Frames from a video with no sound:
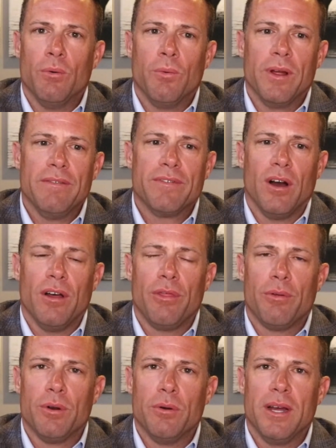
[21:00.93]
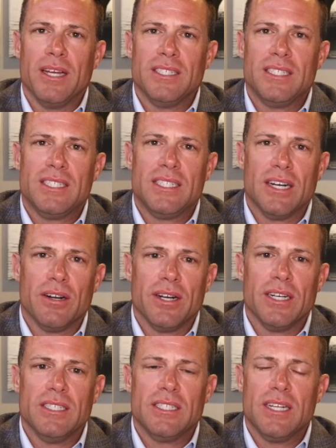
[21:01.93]
we've gone through a
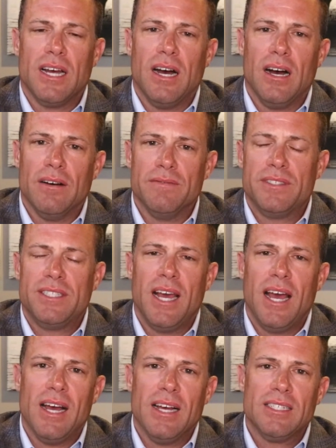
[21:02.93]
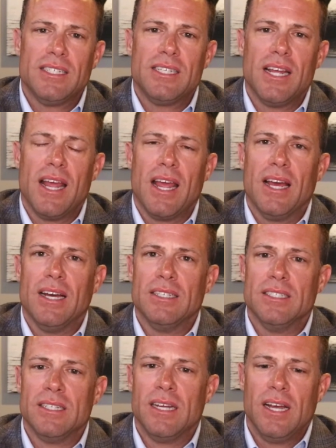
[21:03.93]
series of tests and